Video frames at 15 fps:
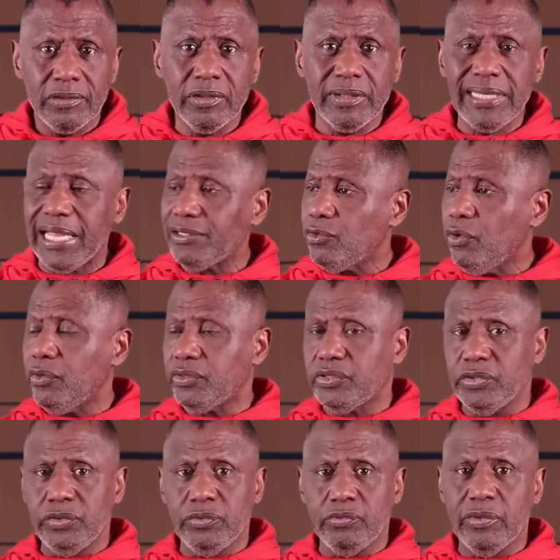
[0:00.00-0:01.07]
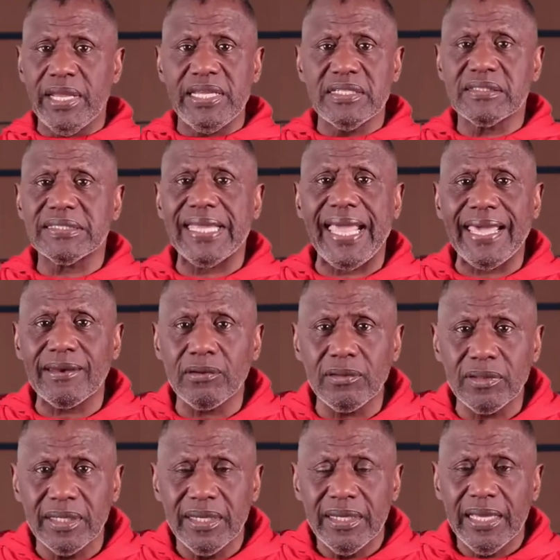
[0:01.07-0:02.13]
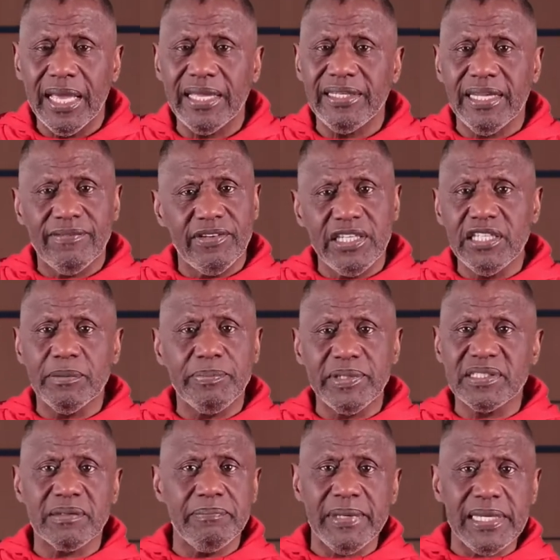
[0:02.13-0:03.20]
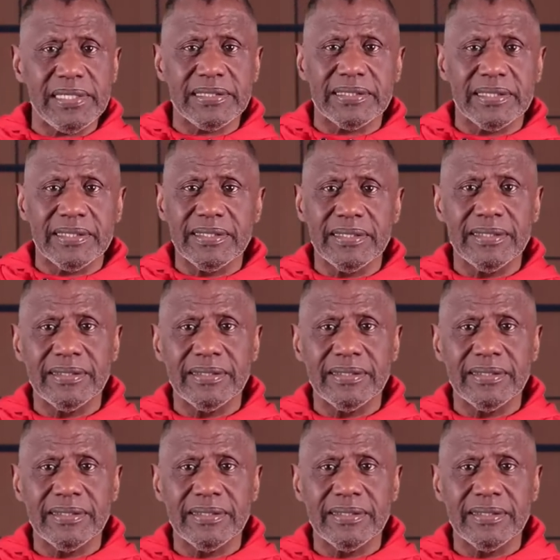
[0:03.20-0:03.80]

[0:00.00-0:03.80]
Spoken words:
You're not going to raise cattle and never eat a piece of meat.